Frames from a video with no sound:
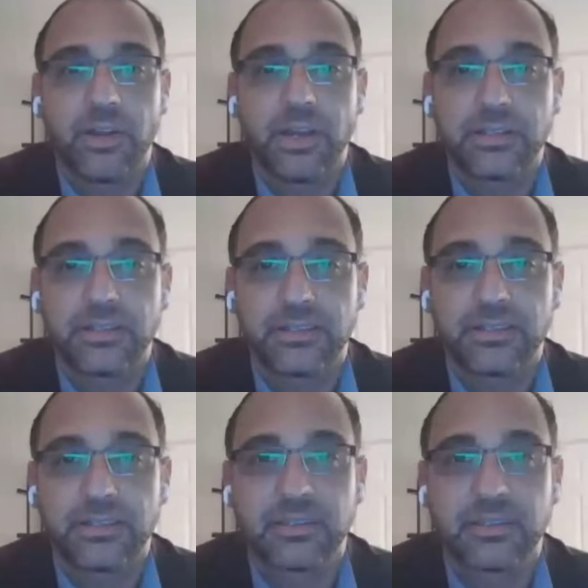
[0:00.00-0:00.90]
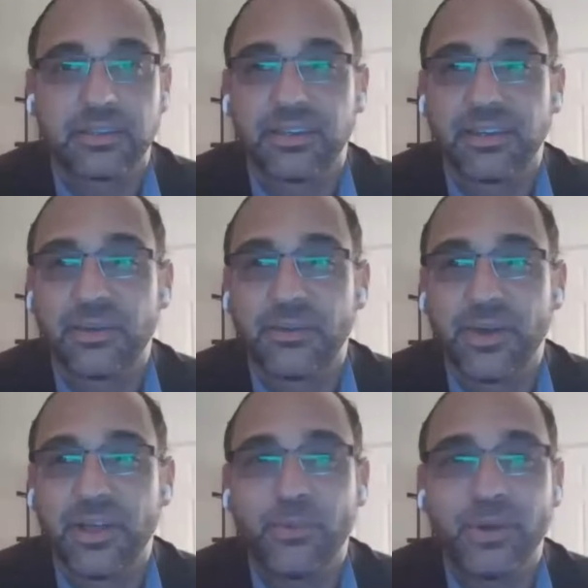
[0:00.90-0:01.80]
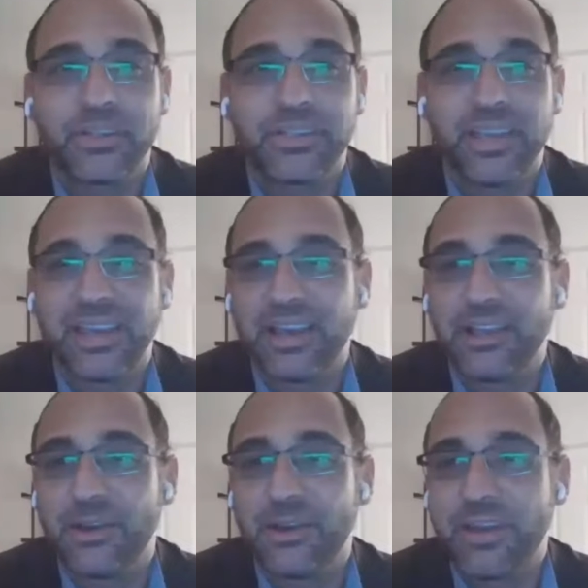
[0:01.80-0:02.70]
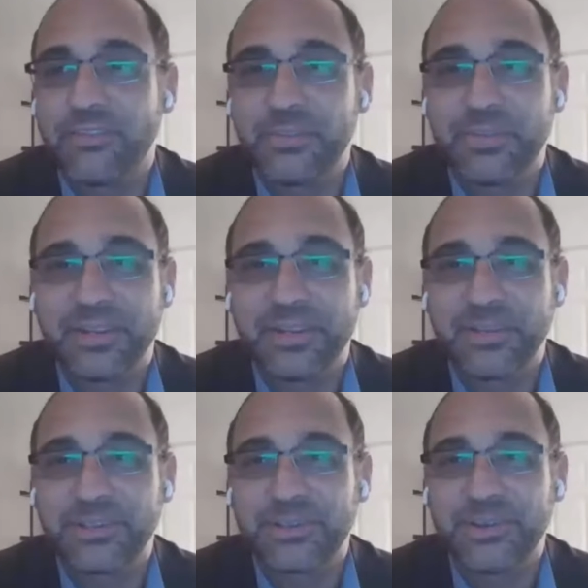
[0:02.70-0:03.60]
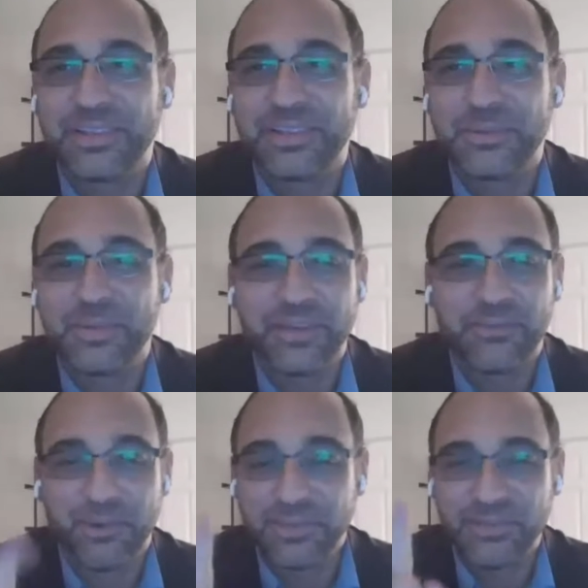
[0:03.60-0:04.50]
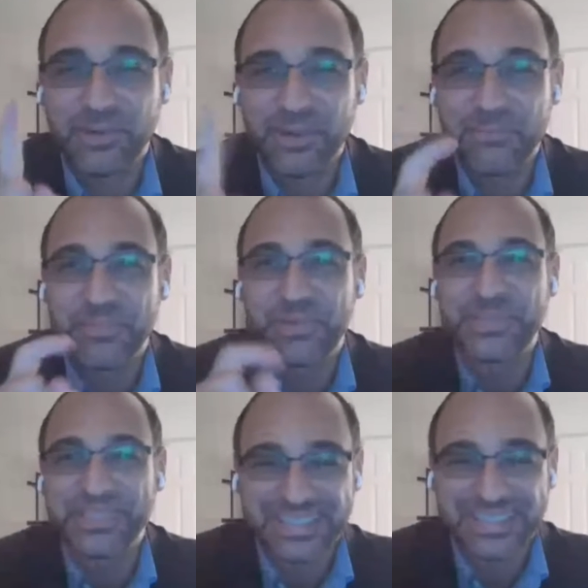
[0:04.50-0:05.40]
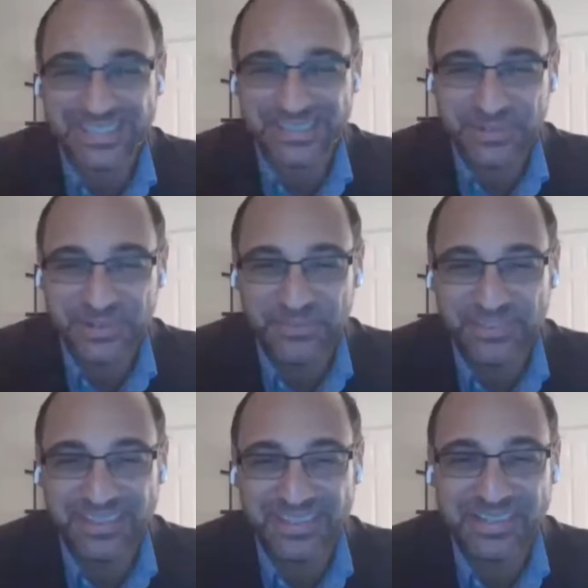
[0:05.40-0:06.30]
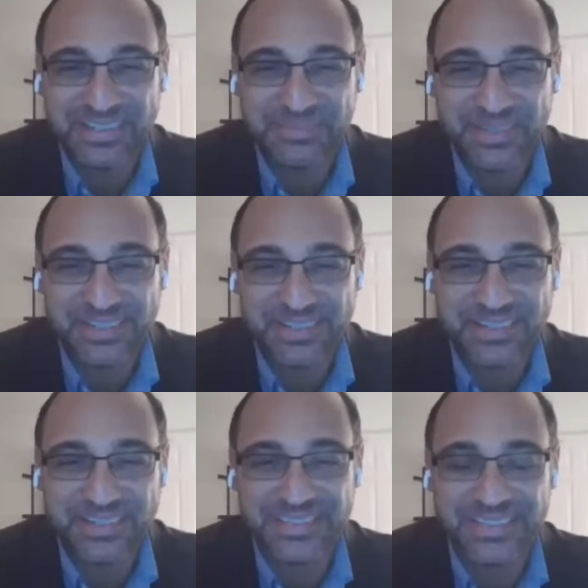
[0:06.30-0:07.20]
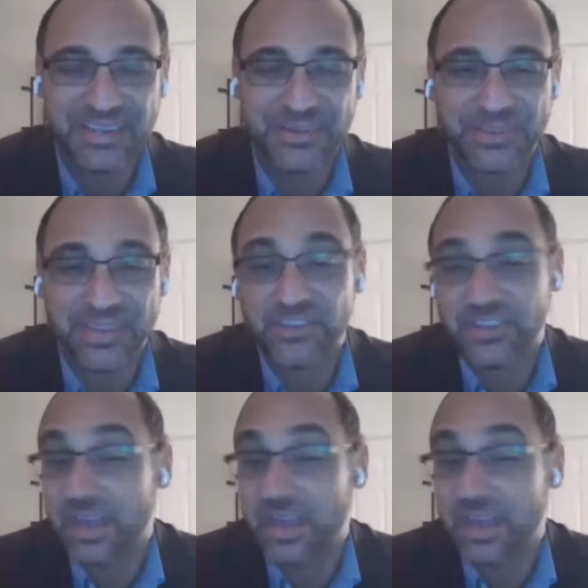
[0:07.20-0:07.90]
All right. Well, I want to say hello, everybody, but currently we have only one person here, one of the uh, speakers uh, with us.